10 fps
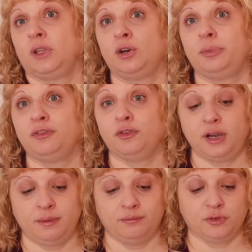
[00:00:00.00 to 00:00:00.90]
it'll be
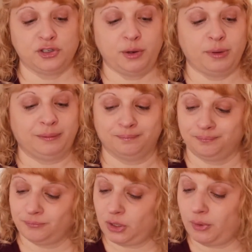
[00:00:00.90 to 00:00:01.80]
free, free shipping,
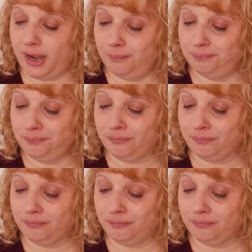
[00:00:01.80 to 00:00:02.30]
okay?